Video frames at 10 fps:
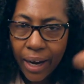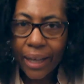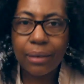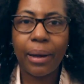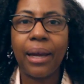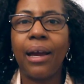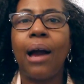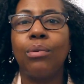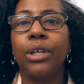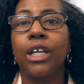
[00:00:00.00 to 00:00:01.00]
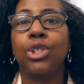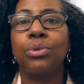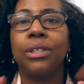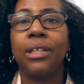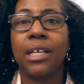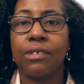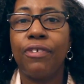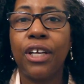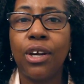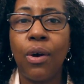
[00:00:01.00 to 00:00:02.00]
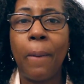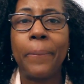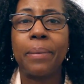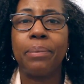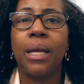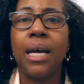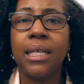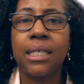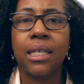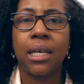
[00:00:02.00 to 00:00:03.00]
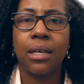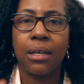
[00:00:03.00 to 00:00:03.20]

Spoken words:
Anyway, I will catch you in the next video. Be blessed.